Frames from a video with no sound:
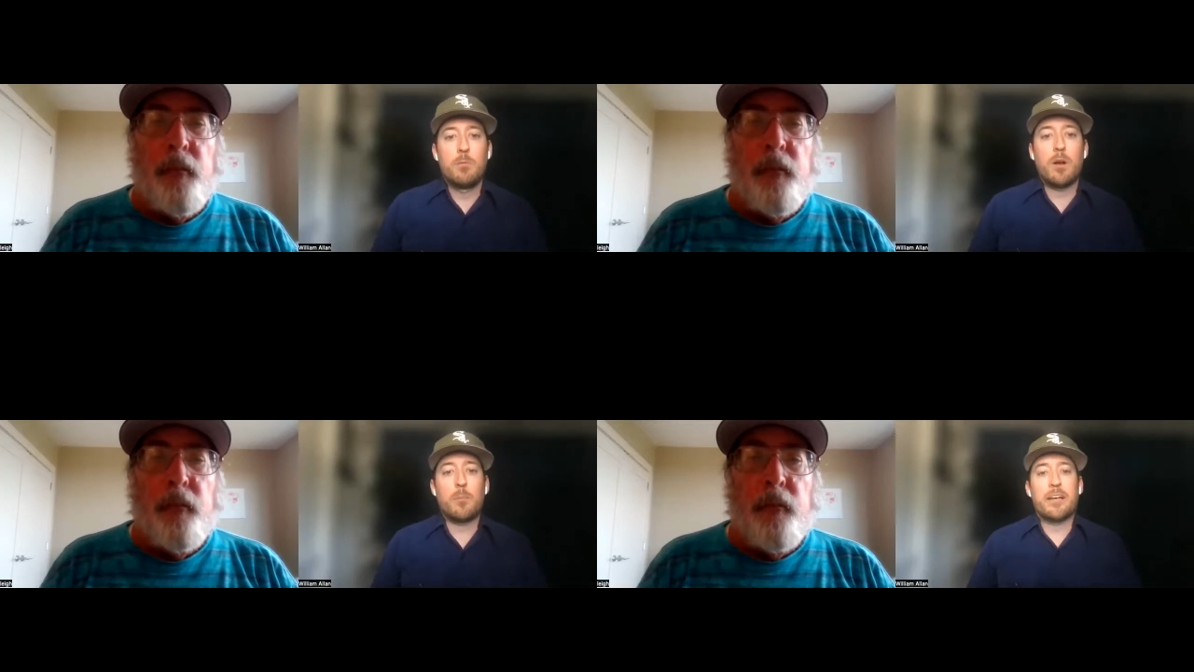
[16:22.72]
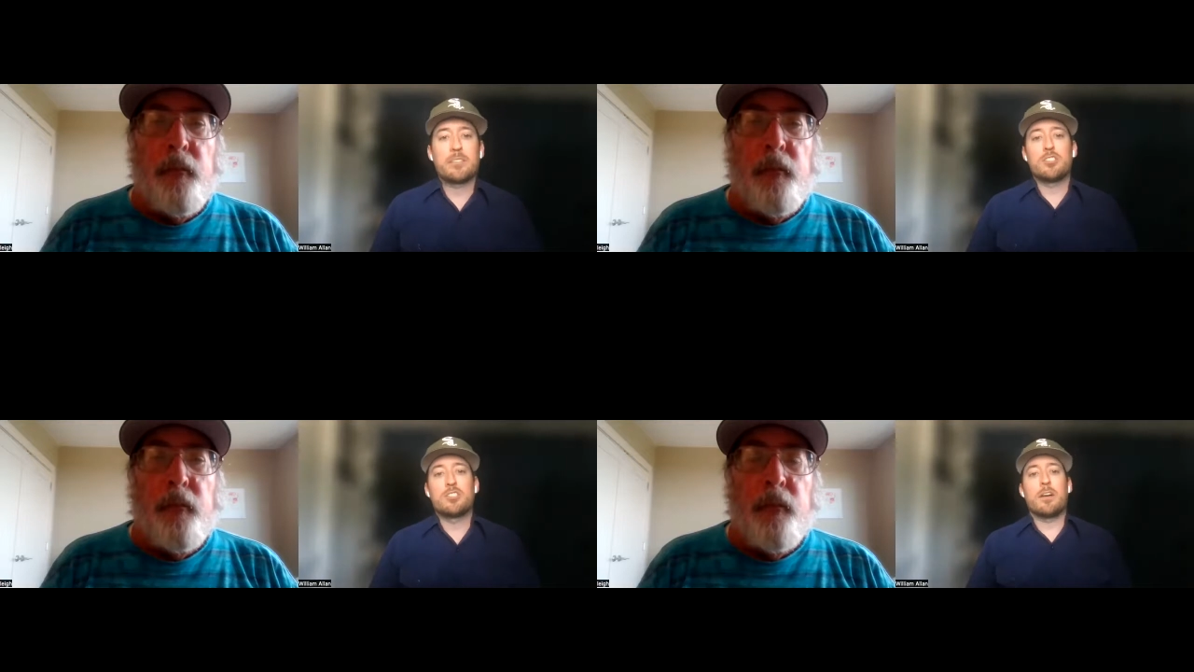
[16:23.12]
Speaker 1: Welcome
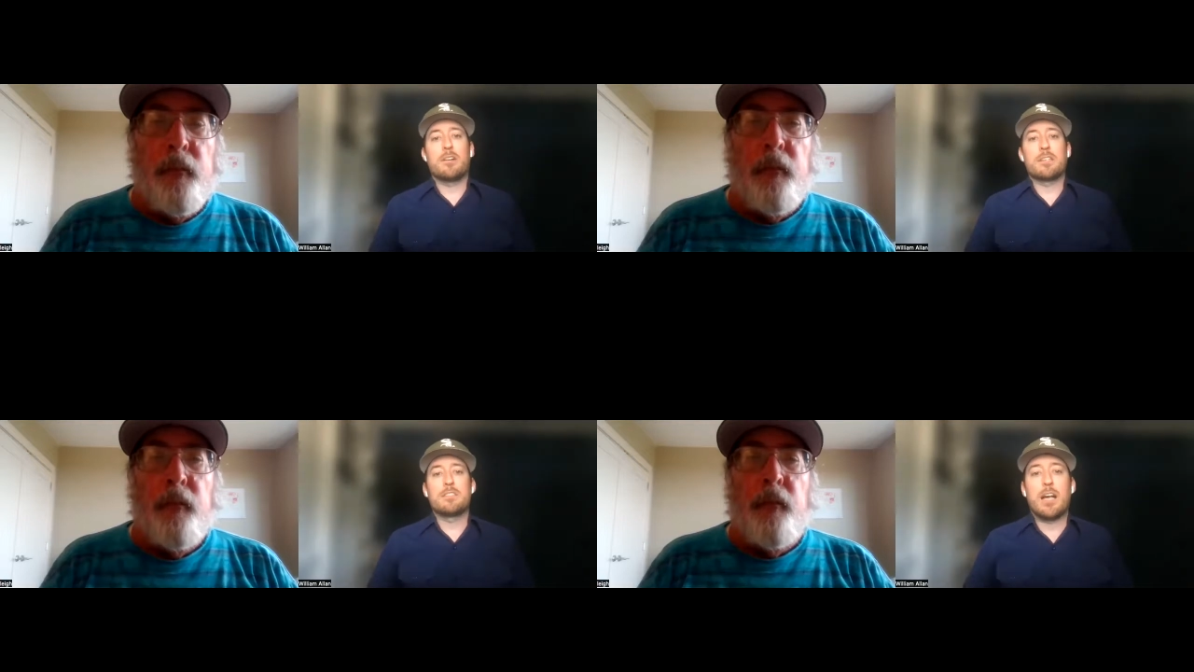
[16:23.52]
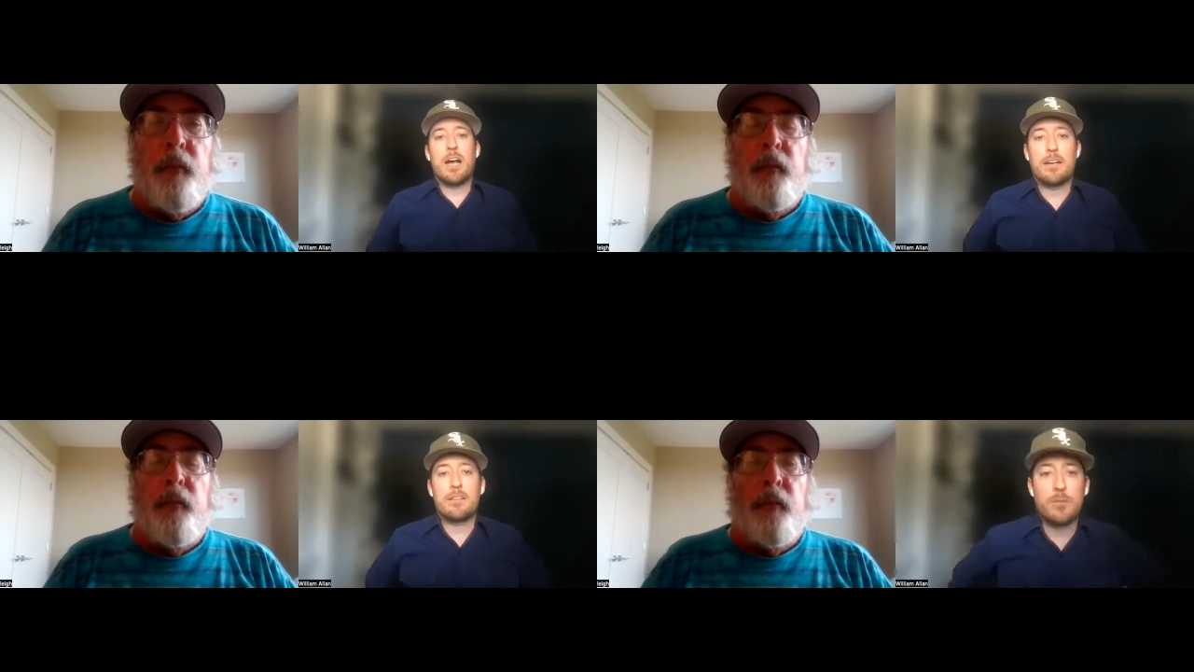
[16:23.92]
back to Sharing
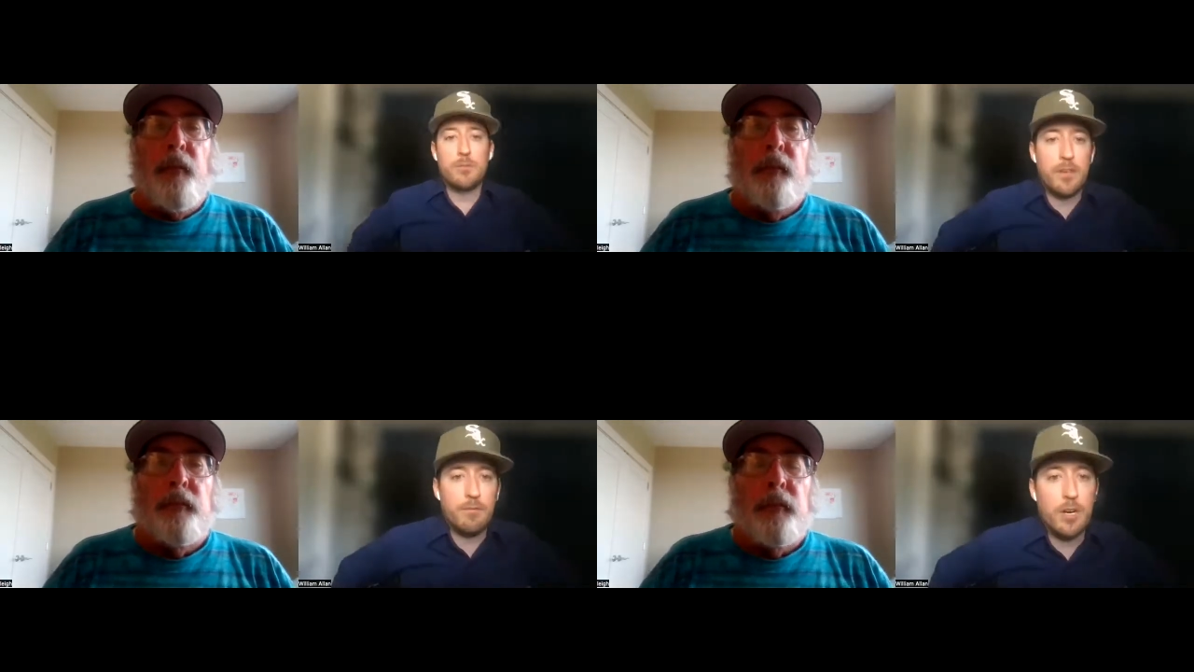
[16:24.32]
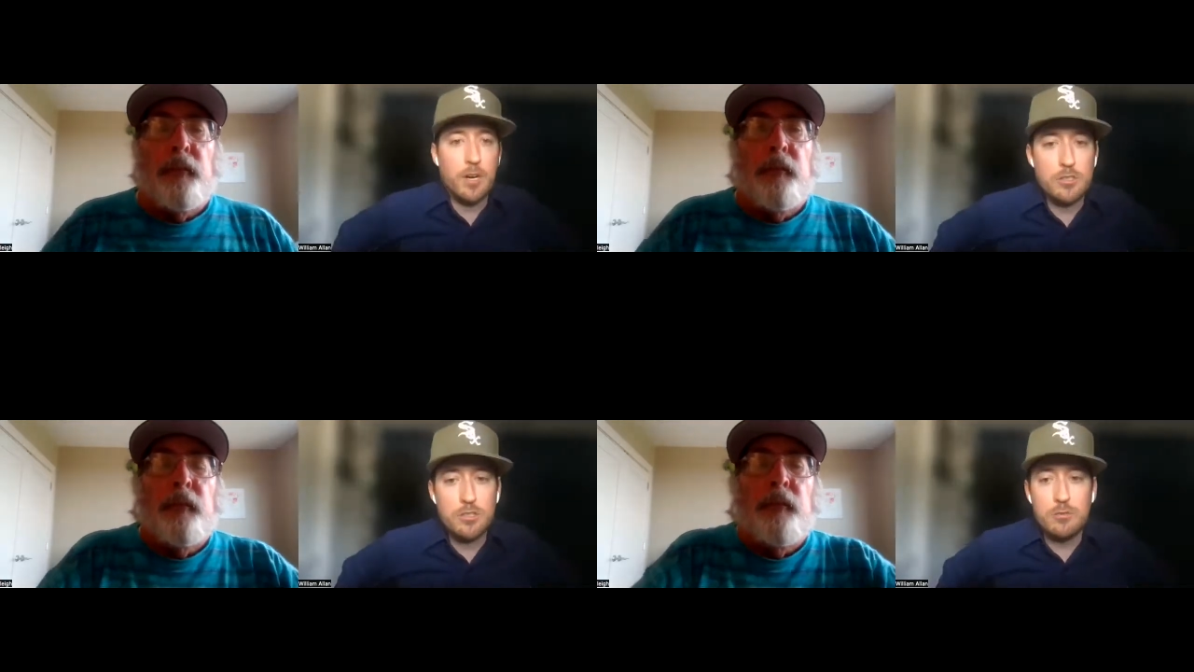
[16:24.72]
Sox. We've
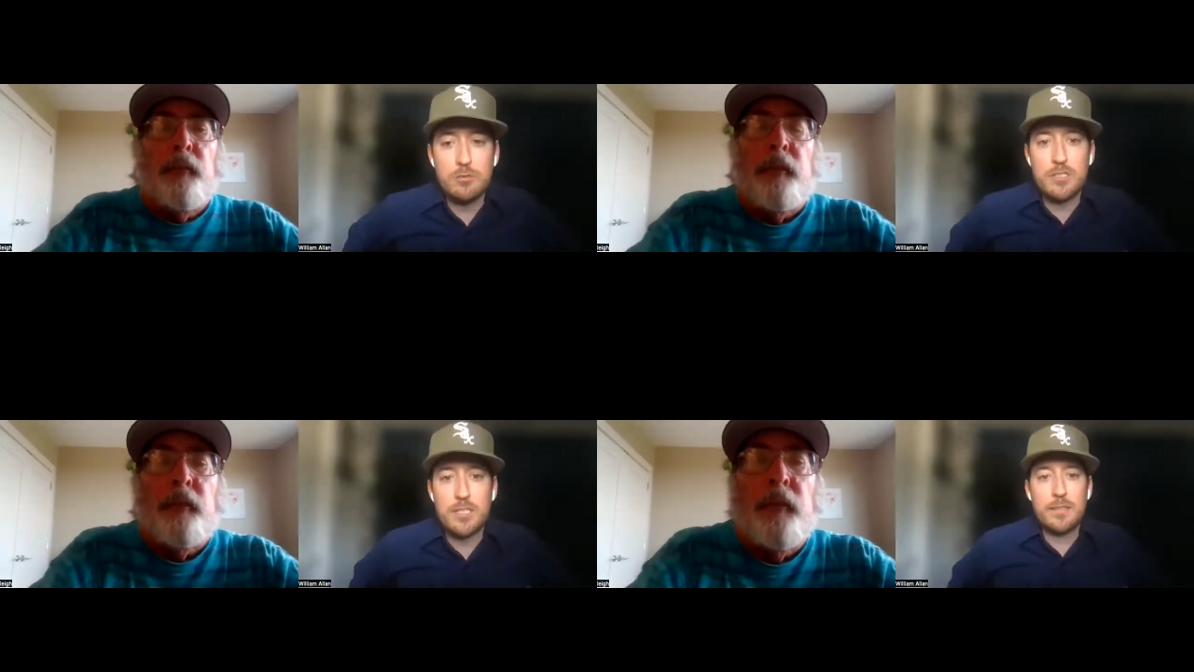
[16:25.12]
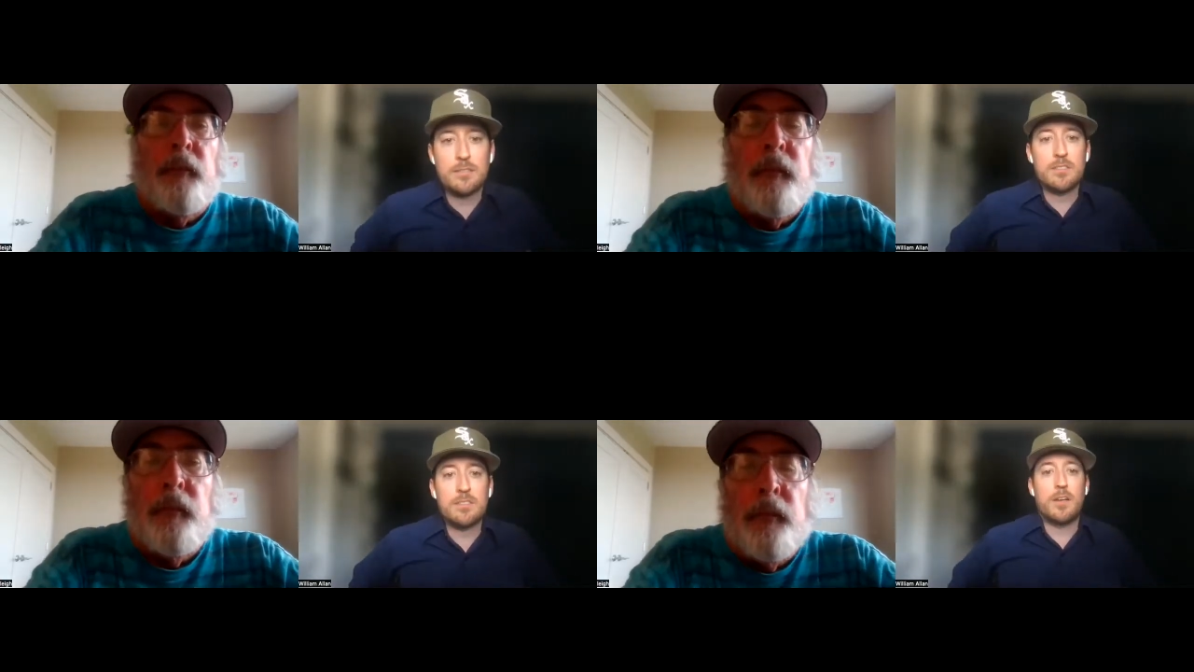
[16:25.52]
given our two
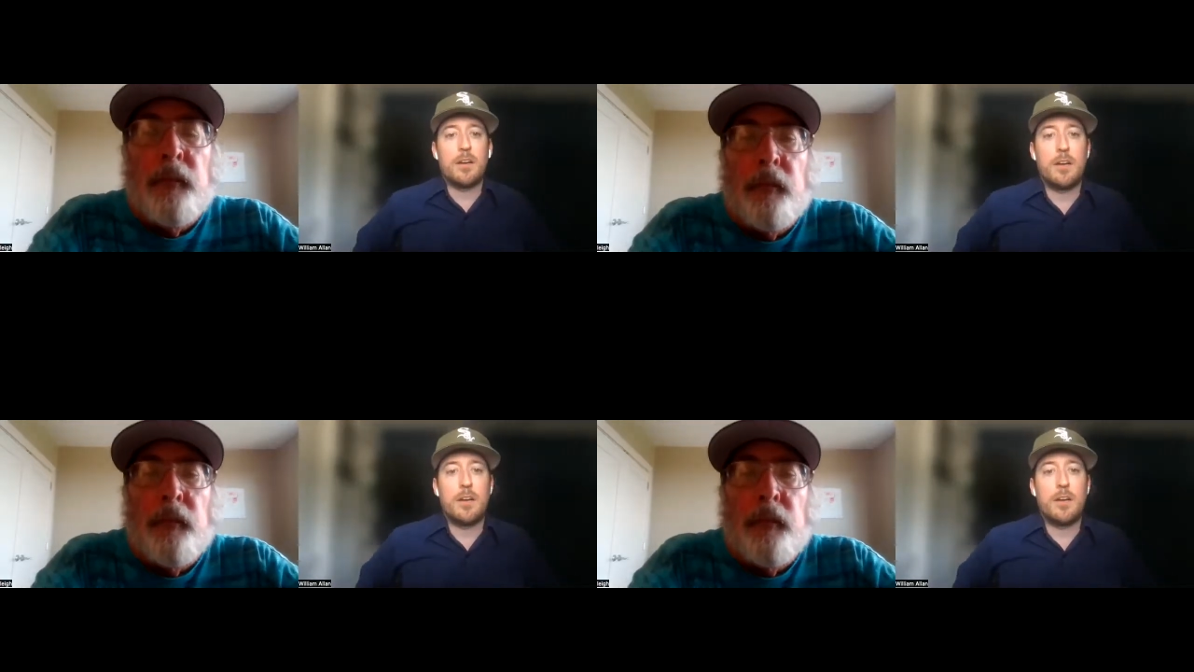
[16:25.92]
cents